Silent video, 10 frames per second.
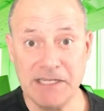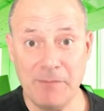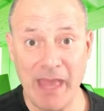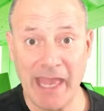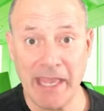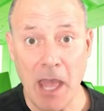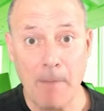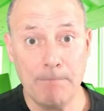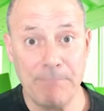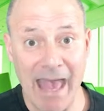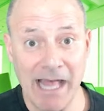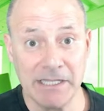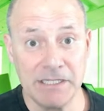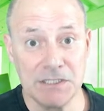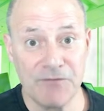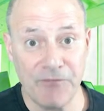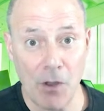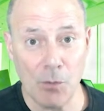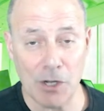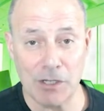him a balance
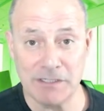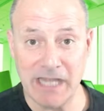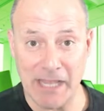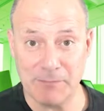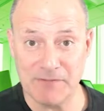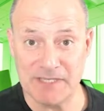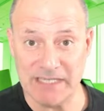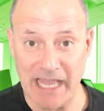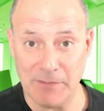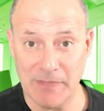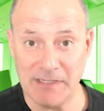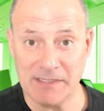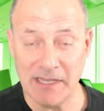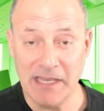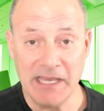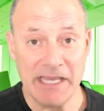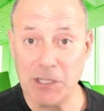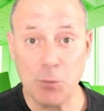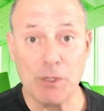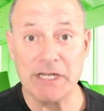forward type of statement,
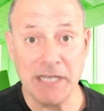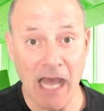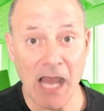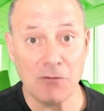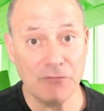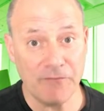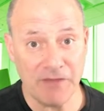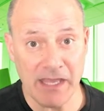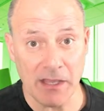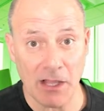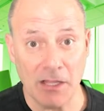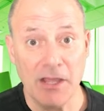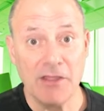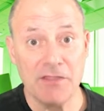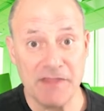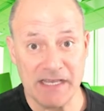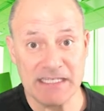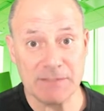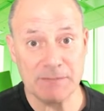it would not reveal this